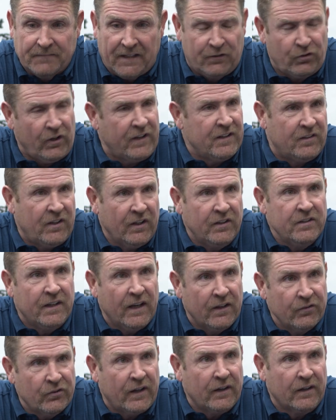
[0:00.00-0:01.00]
tried to tell you
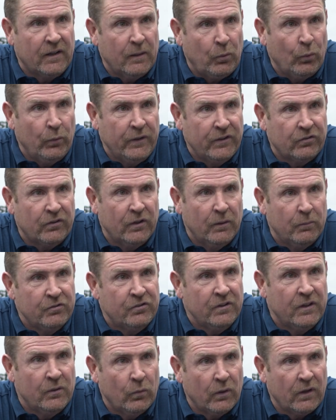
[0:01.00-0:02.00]
guys that a couple weeks ago,
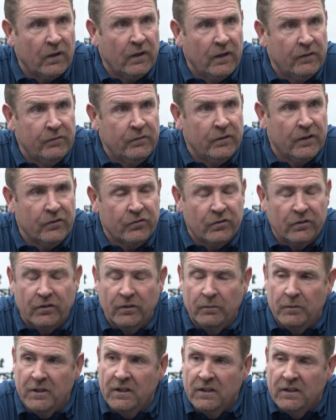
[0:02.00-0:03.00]
but you didn't want to listen
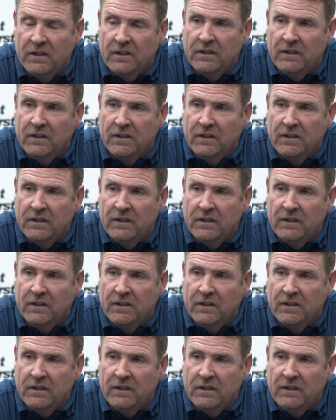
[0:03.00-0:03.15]
to me.